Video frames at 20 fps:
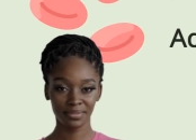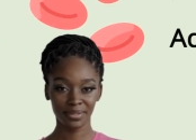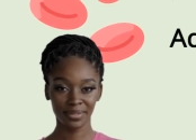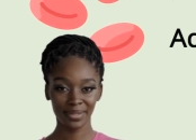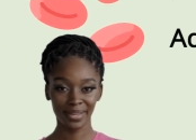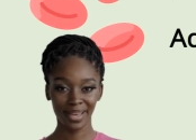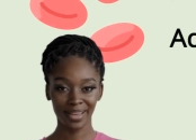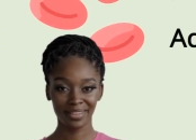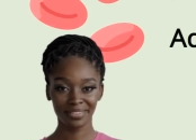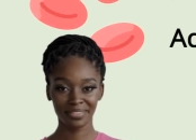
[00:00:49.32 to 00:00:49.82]

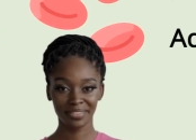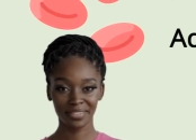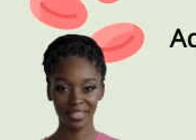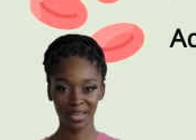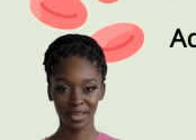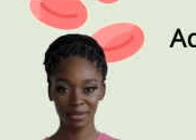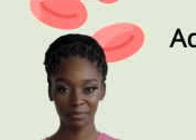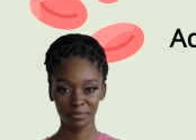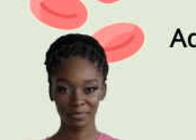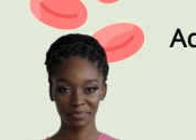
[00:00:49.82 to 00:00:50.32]
Let's
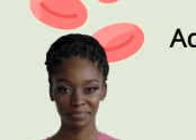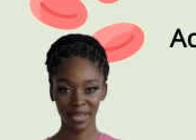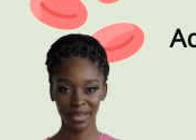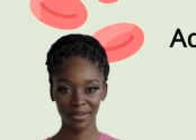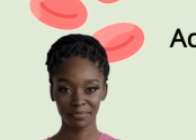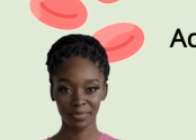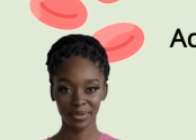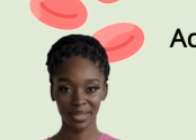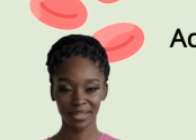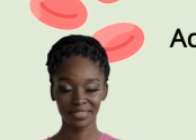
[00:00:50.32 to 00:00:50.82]
start with
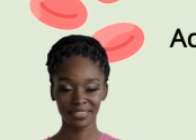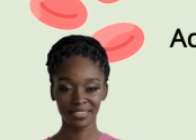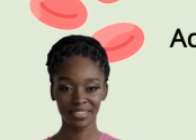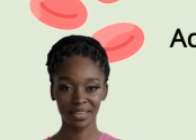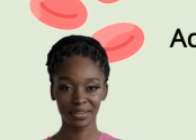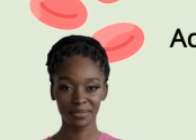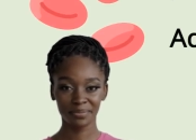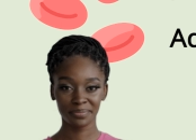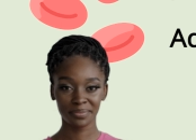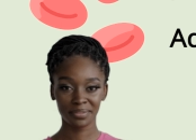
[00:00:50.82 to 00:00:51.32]
red blood
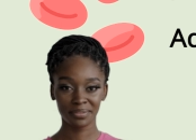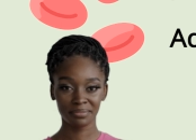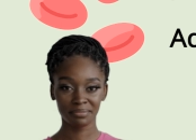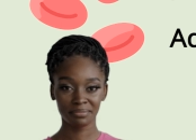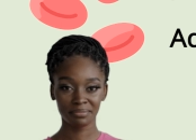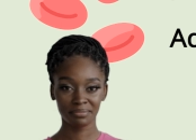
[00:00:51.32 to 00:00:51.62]
cells.